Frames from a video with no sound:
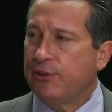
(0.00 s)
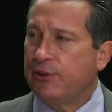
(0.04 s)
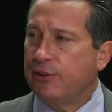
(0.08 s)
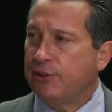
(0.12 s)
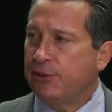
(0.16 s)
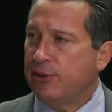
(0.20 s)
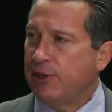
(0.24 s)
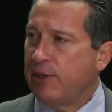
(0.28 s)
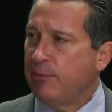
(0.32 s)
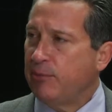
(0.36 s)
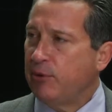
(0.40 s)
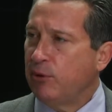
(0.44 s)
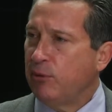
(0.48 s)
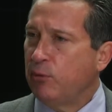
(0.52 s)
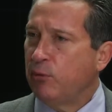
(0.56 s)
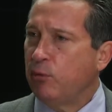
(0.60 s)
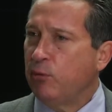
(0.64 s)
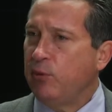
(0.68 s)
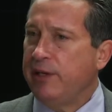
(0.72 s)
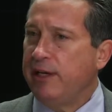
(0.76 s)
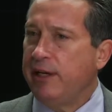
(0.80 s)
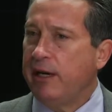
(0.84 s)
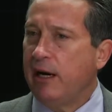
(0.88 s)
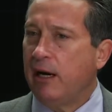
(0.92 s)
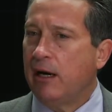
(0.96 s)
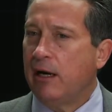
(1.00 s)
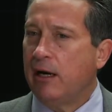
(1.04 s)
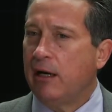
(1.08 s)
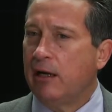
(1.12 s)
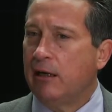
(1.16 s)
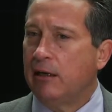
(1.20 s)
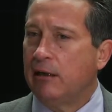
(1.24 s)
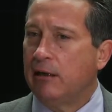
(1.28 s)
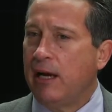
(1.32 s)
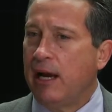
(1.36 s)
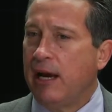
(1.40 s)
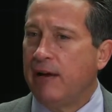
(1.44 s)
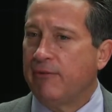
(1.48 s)
of December, we
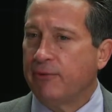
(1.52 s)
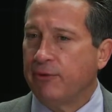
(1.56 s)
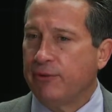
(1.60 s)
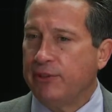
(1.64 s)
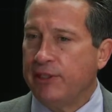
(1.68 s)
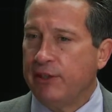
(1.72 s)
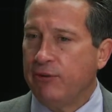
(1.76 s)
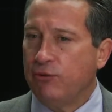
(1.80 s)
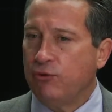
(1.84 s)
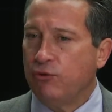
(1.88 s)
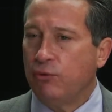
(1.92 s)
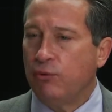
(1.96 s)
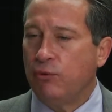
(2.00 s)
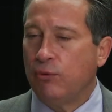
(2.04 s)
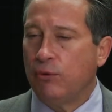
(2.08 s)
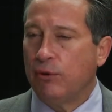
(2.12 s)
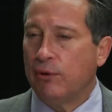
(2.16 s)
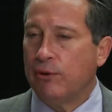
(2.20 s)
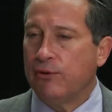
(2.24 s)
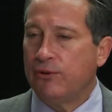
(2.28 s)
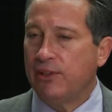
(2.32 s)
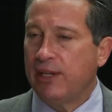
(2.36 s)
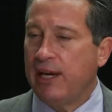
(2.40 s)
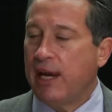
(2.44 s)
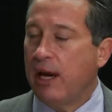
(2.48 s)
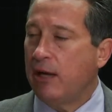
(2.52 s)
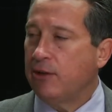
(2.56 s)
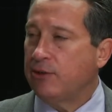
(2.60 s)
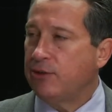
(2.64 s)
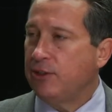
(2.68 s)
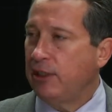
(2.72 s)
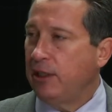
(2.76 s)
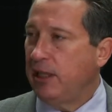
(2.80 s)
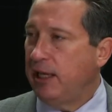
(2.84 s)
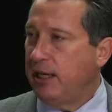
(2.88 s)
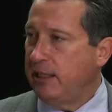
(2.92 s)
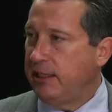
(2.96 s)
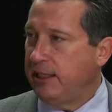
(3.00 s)
are efforting towards
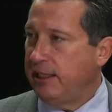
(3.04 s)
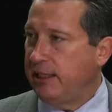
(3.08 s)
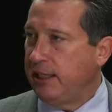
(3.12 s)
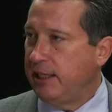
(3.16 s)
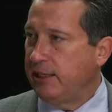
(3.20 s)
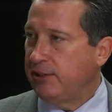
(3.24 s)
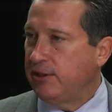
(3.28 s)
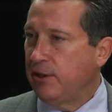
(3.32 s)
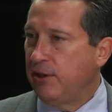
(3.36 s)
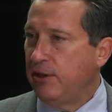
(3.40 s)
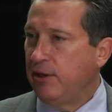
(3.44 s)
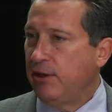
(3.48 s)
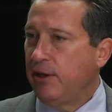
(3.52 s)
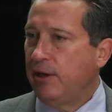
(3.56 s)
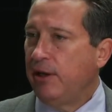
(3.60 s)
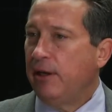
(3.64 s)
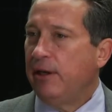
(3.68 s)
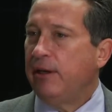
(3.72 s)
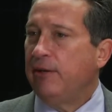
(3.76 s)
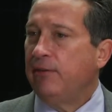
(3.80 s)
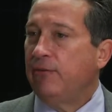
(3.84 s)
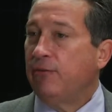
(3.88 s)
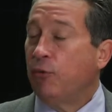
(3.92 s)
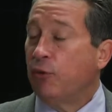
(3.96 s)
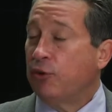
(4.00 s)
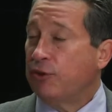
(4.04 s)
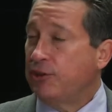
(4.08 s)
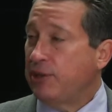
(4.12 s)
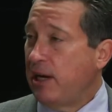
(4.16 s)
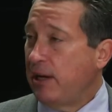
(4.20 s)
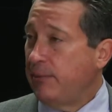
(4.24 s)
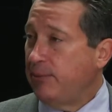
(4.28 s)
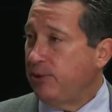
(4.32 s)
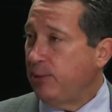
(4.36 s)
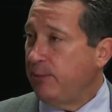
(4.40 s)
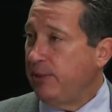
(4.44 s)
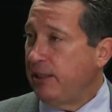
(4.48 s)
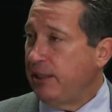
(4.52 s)
calculating it 4
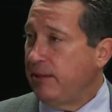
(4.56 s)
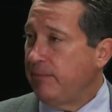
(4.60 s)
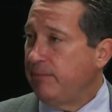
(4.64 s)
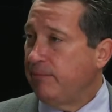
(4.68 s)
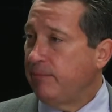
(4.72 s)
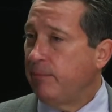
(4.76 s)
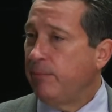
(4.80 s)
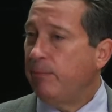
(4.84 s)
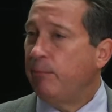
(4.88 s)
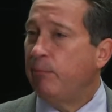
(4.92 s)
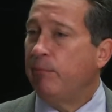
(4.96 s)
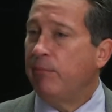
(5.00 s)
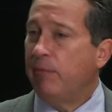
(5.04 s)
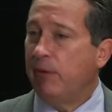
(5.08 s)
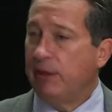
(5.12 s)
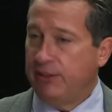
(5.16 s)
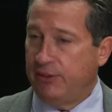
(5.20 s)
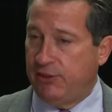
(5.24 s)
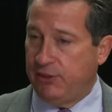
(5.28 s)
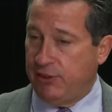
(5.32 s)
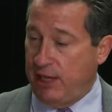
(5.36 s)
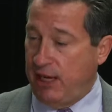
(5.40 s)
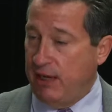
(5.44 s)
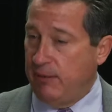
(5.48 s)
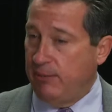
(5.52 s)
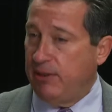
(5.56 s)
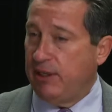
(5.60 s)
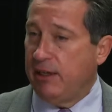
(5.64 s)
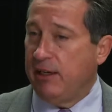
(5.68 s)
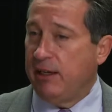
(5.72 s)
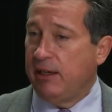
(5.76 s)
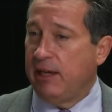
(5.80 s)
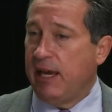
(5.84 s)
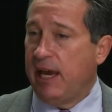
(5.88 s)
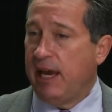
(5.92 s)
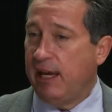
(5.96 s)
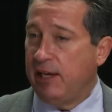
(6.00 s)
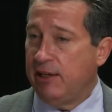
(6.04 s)
times a minute, same
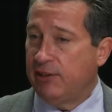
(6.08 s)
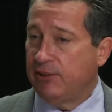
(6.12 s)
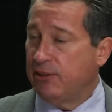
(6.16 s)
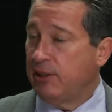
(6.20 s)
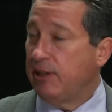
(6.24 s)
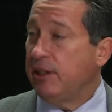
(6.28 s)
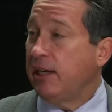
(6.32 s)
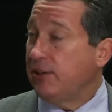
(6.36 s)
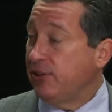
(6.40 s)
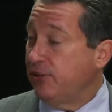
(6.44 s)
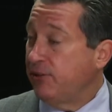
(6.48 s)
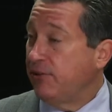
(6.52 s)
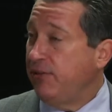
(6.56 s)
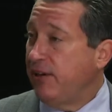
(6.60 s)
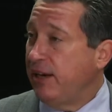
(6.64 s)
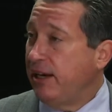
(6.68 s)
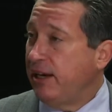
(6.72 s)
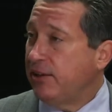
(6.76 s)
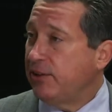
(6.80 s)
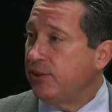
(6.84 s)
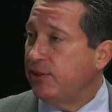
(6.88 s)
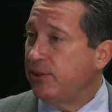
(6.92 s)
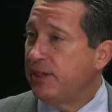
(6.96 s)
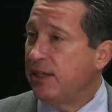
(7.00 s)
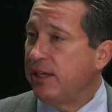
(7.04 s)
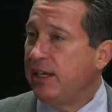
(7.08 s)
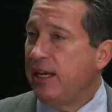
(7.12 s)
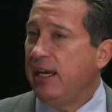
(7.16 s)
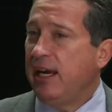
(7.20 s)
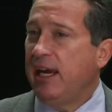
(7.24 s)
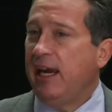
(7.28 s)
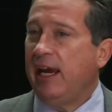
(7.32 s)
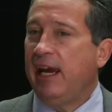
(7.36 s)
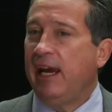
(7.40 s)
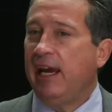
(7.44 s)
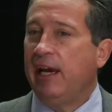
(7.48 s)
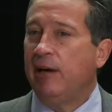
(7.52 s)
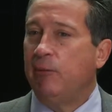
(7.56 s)
thing as VIX,
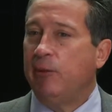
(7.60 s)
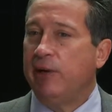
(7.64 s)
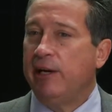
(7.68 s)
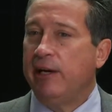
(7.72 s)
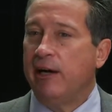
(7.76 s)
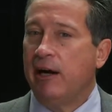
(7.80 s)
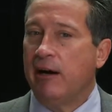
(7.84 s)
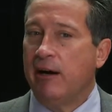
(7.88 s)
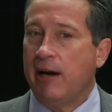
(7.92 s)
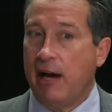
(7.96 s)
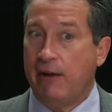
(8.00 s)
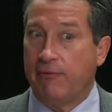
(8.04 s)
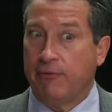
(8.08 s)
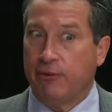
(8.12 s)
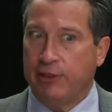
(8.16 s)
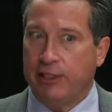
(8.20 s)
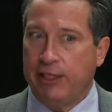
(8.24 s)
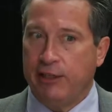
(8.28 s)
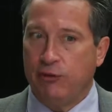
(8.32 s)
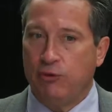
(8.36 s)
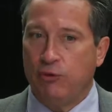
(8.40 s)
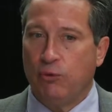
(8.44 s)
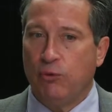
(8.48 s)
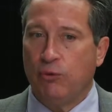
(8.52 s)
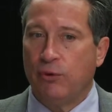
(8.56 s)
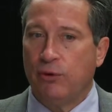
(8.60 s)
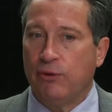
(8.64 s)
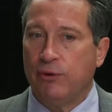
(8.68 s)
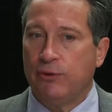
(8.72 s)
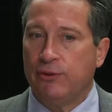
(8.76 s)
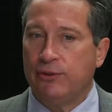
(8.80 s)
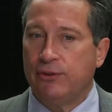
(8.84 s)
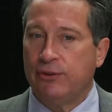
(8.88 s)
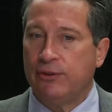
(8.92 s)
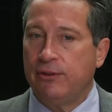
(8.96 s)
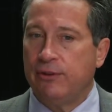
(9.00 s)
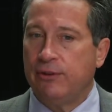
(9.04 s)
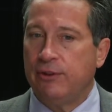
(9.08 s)
and we are efforting
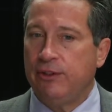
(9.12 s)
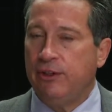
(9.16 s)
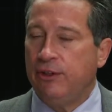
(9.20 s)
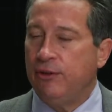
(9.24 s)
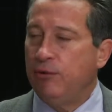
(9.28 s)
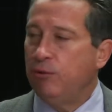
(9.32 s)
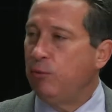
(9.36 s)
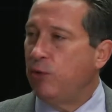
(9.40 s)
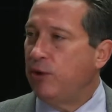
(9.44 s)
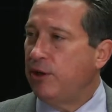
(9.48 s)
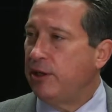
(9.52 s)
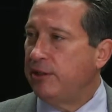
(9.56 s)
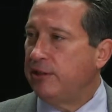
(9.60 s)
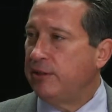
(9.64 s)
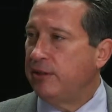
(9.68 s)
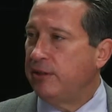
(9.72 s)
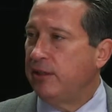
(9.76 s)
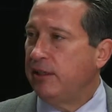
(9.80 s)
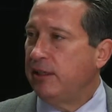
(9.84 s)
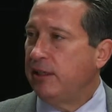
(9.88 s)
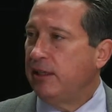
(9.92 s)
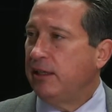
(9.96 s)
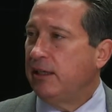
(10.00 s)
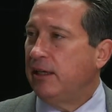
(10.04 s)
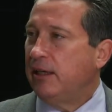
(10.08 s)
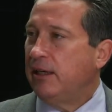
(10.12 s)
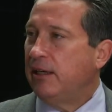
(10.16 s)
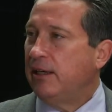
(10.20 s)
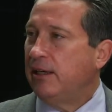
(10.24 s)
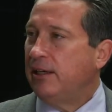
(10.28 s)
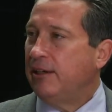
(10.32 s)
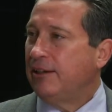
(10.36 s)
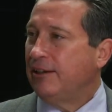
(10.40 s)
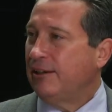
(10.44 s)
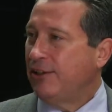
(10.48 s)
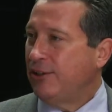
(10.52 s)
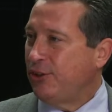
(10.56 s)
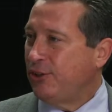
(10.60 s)
towards
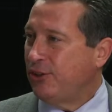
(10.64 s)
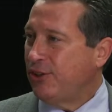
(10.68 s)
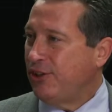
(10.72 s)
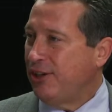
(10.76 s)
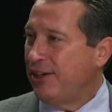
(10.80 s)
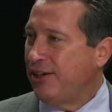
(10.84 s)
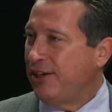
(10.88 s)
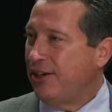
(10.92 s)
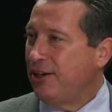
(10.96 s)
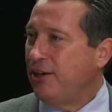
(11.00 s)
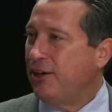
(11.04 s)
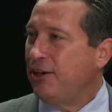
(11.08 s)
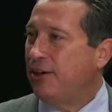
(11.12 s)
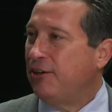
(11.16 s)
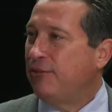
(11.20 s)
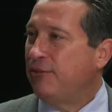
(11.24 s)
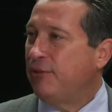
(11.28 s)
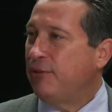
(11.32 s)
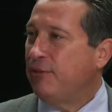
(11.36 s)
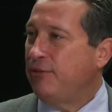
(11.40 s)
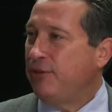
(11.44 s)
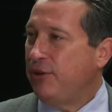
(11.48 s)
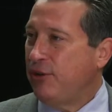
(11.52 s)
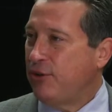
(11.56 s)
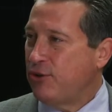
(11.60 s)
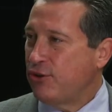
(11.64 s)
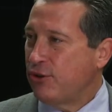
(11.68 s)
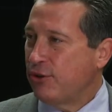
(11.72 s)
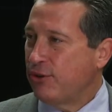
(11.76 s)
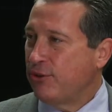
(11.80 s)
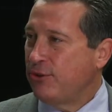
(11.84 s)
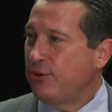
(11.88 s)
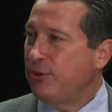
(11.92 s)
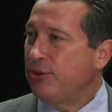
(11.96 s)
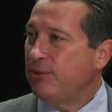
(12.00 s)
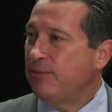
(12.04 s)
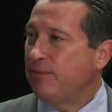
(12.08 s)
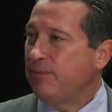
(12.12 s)
Q1 listing of
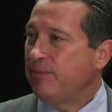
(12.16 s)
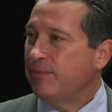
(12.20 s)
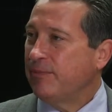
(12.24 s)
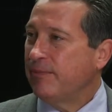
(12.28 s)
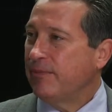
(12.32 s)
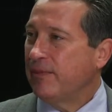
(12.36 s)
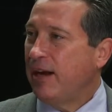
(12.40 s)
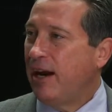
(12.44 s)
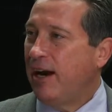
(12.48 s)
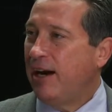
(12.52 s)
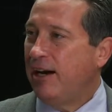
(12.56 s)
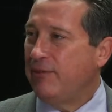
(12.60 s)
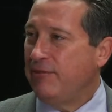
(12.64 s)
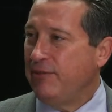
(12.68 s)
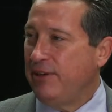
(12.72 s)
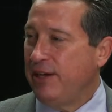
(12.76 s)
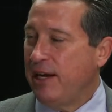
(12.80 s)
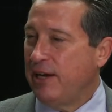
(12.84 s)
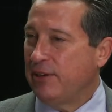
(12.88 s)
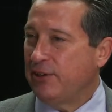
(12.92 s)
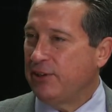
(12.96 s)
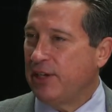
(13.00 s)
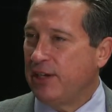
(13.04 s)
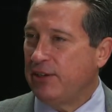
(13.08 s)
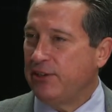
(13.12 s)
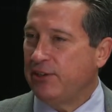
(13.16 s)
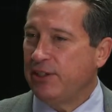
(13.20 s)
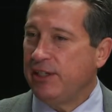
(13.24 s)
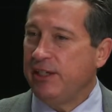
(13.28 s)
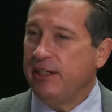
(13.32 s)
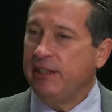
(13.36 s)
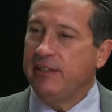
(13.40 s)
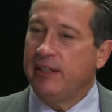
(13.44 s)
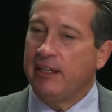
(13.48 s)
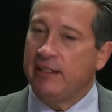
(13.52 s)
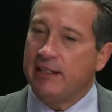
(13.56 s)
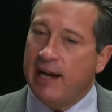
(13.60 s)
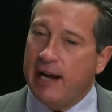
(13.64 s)
futures on
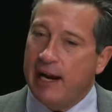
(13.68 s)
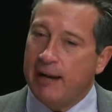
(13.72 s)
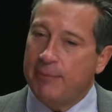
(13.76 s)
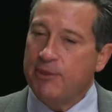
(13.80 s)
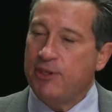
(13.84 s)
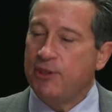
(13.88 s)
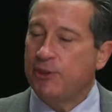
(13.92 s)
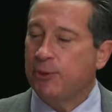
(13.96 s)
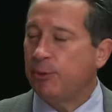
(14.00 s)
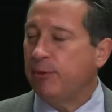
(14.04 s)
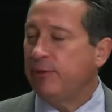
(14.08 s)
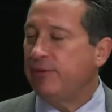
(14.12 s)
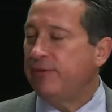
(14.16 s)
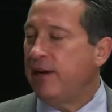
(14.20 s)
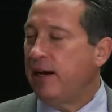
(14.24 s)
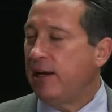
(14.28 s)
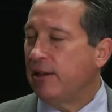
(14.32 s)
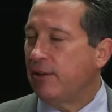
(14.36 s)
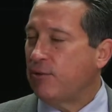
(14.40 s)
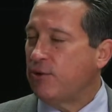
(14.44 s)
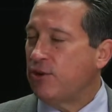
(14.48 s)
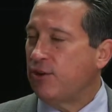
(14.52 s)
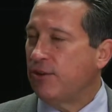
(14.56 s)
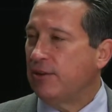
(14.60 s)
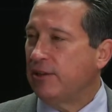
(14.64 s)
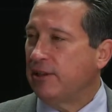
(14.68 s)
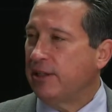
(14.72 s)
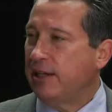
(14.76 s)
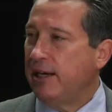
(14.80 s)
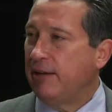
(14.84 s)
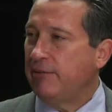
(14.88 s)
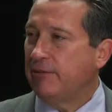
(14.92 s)
VXST, and then options will follow shortly